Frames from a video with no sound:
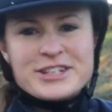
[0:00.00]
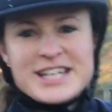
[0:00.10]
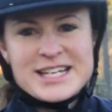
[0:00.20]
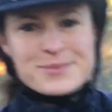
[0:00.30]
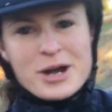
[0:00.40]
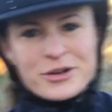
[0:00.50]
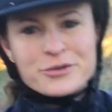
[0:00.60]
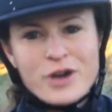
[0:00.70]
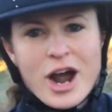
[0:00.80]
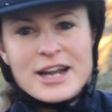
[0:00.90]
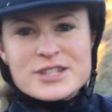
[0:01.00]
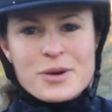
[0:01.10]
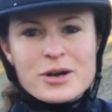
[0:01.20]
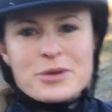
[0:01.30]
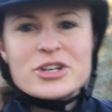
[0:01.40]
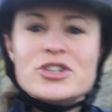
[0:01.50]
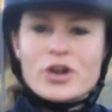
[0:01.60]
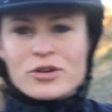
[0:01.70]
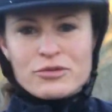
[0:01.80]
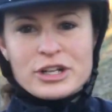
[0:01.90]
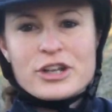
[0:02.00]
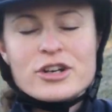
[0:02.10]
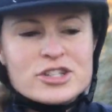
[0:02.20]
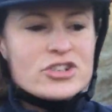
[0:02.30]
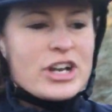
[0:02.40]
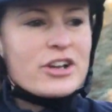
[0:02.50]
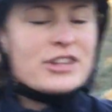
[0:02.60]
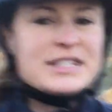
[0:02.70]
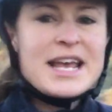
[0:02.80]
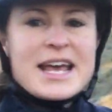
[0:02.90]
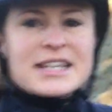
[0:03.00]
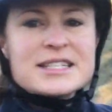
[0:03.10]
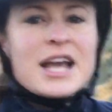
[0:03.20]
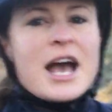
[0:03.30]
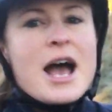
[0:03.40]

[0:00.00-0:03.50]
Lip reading: the test might not ride as well because you're not really concentrating on the test.